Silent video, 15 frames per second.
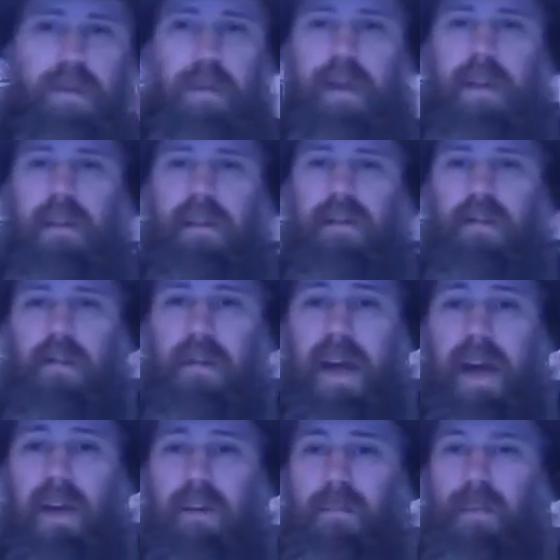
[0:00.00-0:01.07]
me on this or
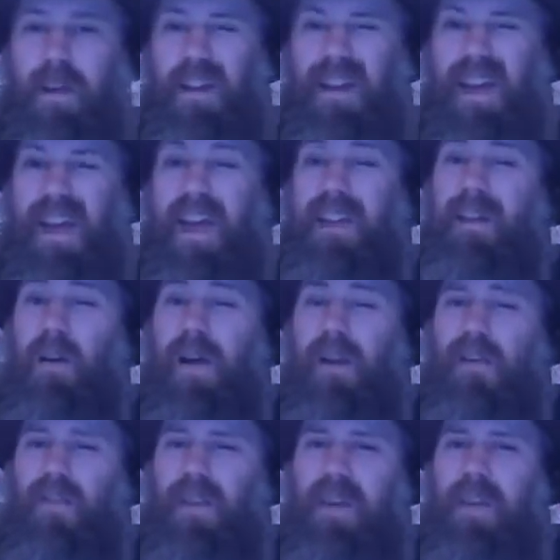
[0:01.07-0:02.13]
not, but they're
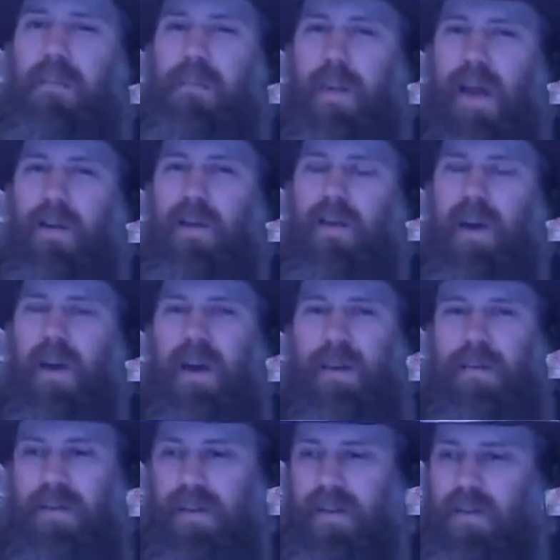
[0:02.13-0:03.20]
actually better, I
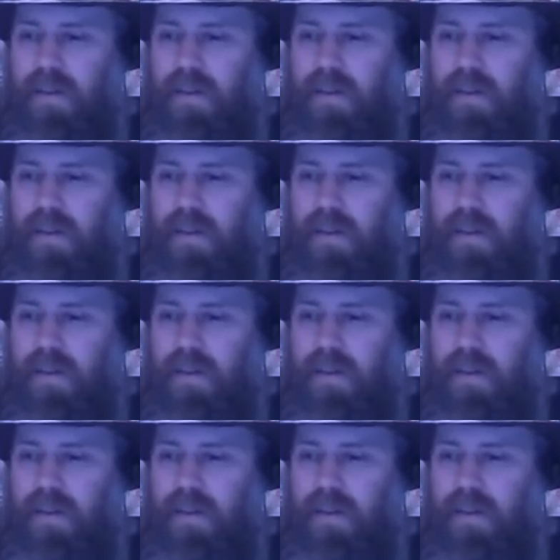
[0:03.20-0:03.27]
think,